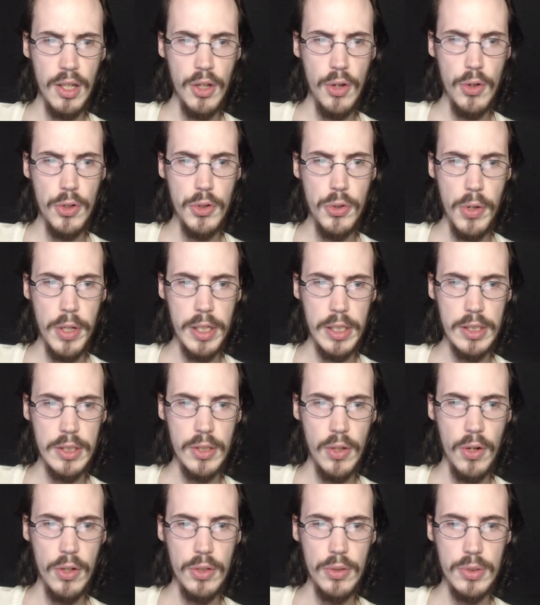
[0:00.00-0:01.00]
You're enjoying this,
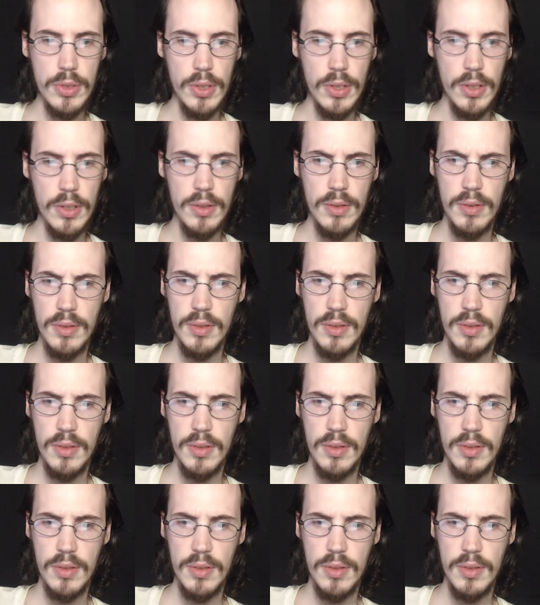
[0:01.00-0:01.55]
aren't you, sir?